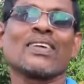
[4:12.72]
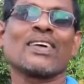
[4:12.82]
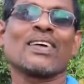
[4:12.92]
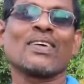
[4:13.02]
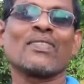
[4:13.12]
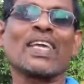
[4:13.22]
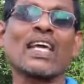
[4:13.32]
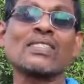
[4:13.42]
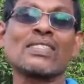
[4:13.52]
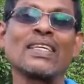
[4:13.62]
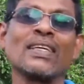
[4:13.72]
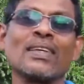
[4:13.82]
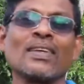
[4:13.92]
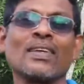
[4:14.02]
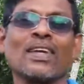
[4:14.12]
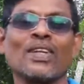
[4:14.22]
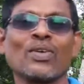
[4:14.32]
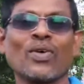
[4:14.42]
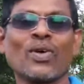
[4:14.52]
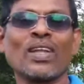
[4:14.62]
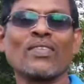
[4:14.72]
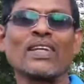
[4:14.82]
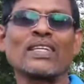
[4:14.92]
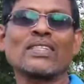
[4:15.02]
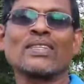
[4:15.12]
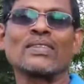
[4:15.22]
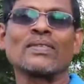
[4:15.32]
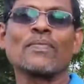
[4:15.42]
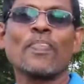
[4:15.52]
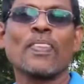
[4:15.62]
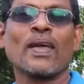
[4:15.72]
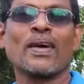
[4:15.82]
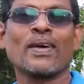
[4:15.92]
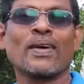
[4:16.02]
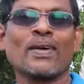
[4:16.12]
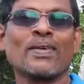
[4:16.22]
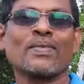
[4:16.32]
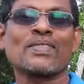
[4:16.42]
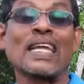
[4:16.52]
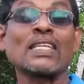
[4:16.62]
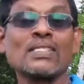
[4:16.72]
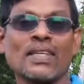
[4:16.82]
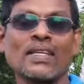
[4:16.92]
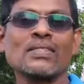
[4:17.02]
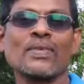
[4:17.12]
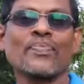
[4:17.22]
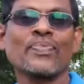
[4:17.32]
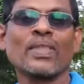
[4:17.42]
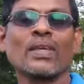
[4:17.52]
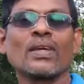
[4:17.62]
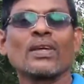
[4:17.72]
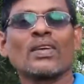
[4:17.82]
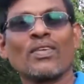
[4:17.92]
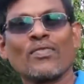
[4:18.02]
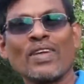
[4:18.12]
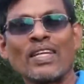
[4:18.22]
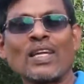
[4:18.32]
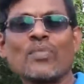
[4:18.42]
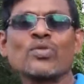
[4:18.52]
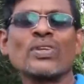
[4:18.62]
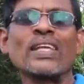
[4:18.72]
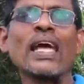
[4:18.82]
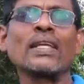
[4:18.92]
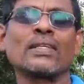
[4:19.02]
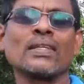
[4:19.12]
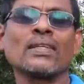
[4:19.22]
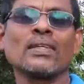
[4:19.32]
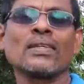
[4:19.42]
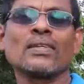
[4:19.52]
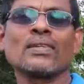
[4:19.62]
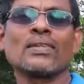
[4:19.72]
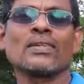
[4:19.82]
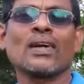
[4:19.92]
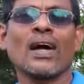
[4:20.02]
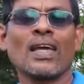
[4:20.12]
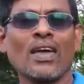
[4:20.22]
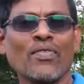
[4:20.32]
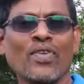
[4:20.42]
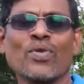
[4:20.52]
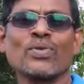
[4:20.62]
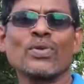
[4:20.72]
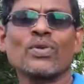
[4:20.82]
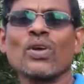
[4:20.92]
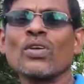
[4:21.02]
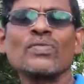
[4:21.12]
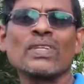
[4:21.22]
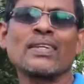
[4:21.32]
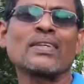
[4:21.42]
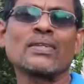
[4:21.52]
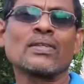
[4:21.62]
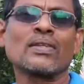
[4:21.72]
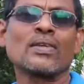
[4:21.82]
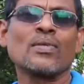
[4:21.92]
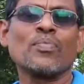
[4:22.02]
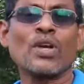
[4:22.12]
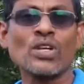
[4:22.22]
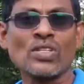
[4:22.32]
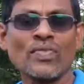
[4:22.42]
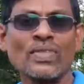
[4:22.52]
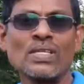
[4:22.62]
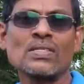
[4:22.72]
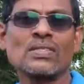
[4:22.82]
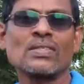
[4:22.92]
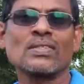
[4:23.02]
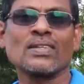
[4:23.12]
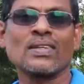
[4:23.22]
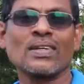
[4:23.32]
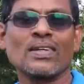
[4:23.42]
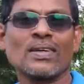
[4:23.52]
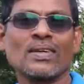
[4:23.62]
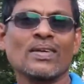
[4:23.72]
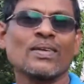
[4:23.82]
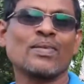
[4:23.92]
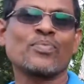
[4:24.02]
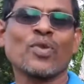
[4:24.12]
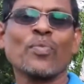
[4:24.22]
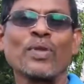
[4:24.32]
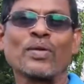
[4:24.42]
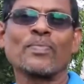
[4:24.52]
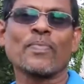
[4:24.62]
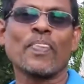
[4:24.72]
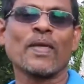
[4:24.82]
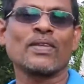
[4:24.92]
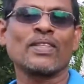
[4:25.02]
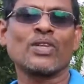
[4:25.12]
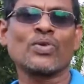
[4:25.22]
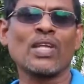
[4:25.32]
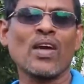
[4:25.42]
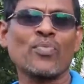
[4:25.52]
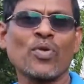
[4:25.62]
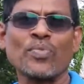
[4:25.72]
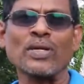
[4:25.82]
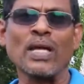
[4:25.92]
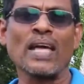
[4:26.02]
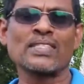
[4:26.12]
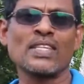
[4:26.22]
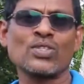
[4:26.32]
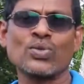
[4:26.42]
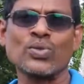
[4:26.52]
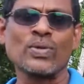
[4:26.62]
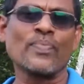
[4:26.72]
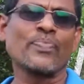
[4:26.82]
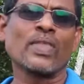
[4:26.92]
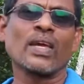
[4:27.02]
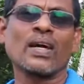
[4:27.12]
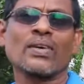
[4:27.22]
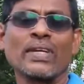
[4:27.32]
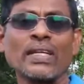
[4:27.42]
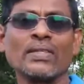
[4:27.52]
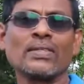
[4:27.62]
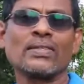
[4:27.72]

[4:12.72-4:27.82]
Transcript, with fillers: uh, we can see in all our national uh, statistics, when it comes to reality, I have found lot of children because of this uh, problem, they don't have proper access to uh, read,